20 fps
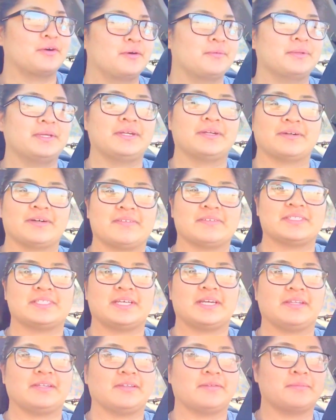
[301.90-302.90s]
hopefully don't have to
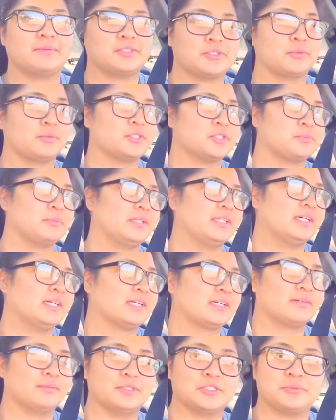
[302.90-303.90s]
take another picture. Wish me
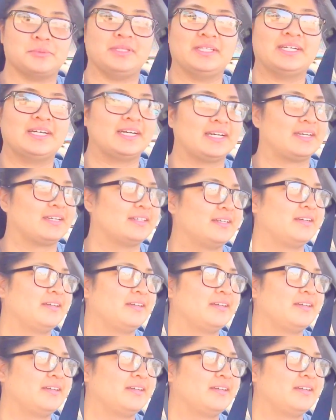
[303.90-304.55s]
luck. Wish me luck.